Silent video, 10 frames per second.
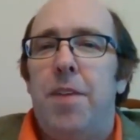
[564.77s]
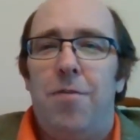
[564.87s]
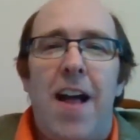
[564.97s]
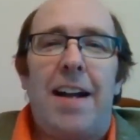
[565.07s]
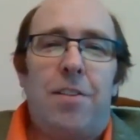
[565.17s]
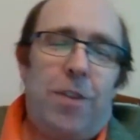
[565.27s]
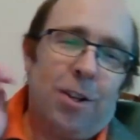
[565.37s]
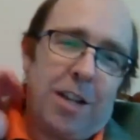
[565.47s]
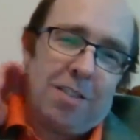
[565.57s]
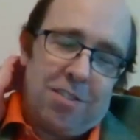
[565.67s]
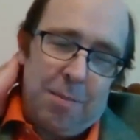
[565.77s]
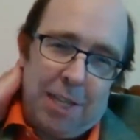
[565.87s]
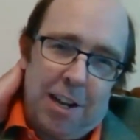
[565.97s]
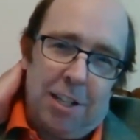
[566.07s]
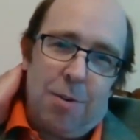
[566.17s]
In fact, if you look at some
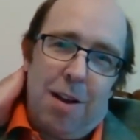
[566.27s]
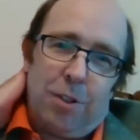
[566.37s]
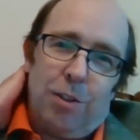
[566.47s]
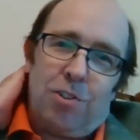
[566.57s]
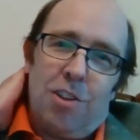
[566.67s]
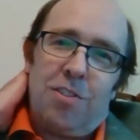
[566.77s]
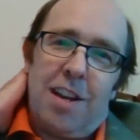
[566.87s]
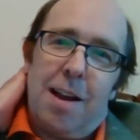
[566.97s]
of the color revolutions,